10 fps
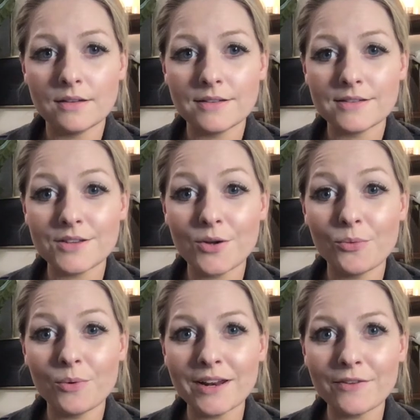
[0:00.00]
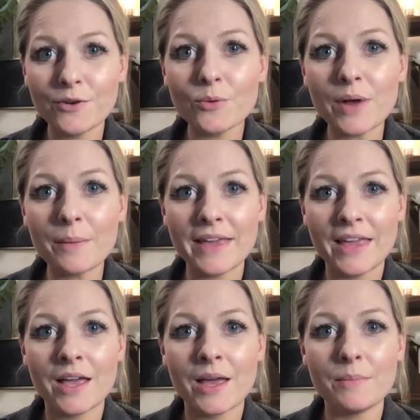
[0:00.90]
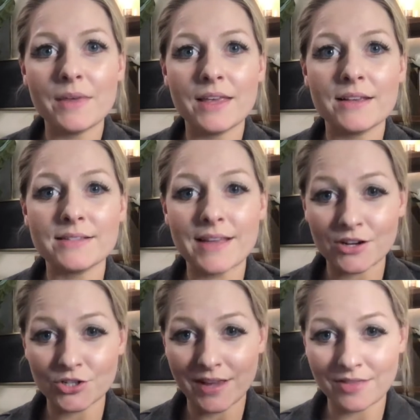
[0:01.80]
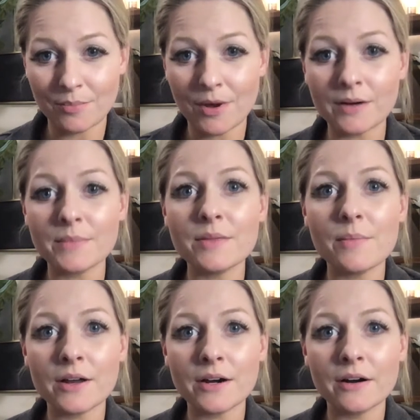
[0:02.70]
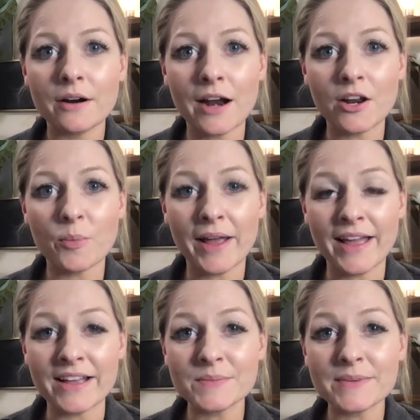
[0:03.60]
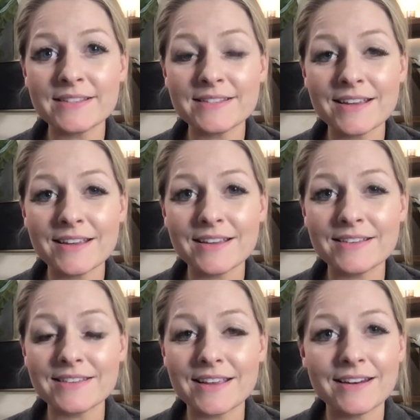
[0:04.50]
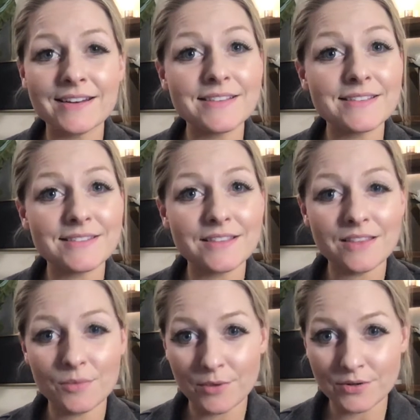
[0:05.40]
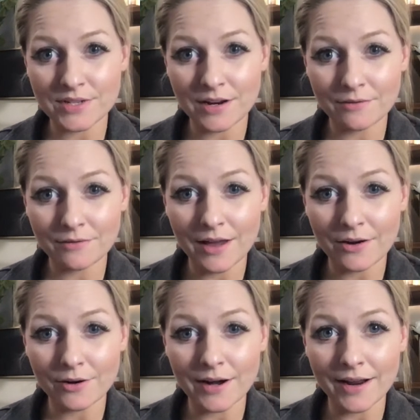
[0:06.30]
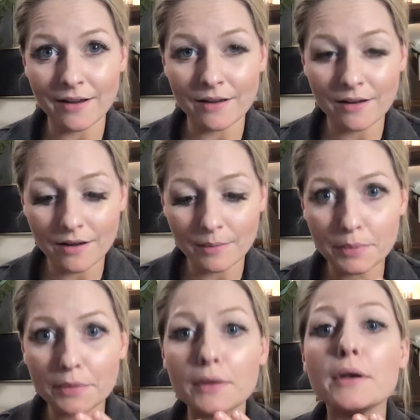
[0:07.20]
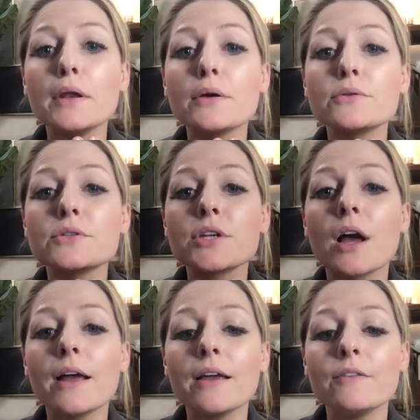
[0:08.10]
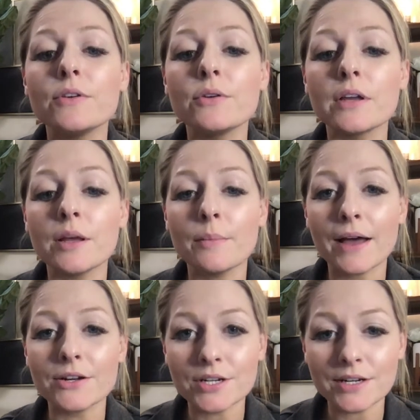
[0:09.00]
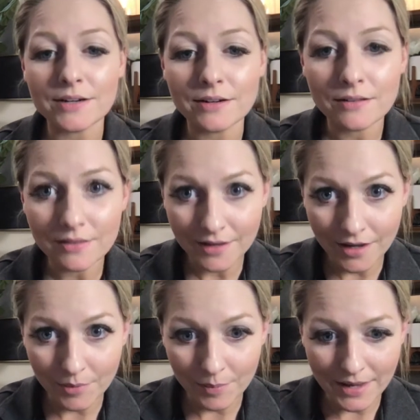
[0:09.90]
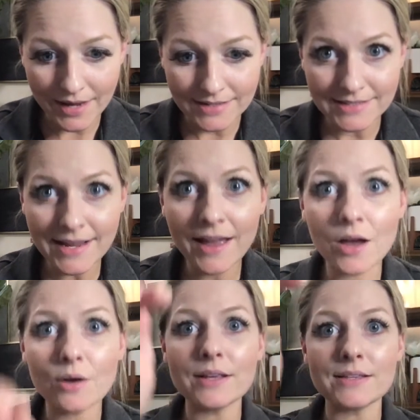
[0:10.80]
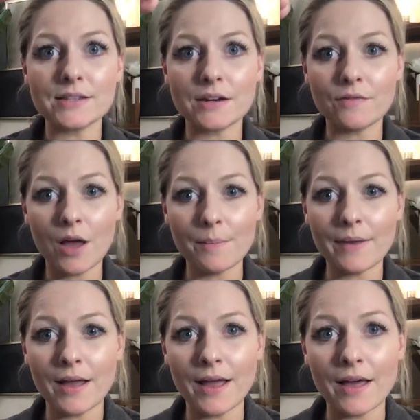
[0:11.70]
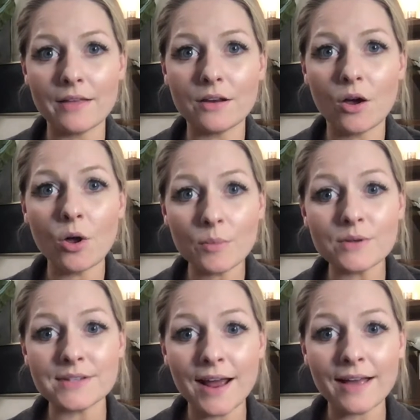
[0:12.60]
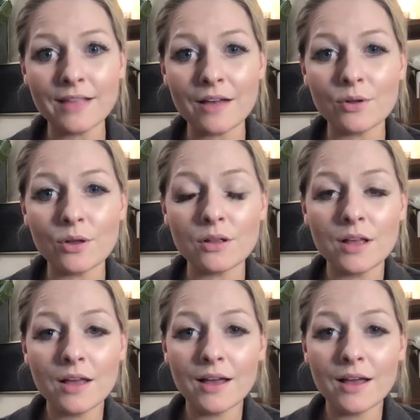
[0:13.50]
So what if your webcam is actually at the bottom of the monitor? I know my husband's is, and it is the most unflattering up the nose shot if you can imagine the camera being down instead of up at almost eye level.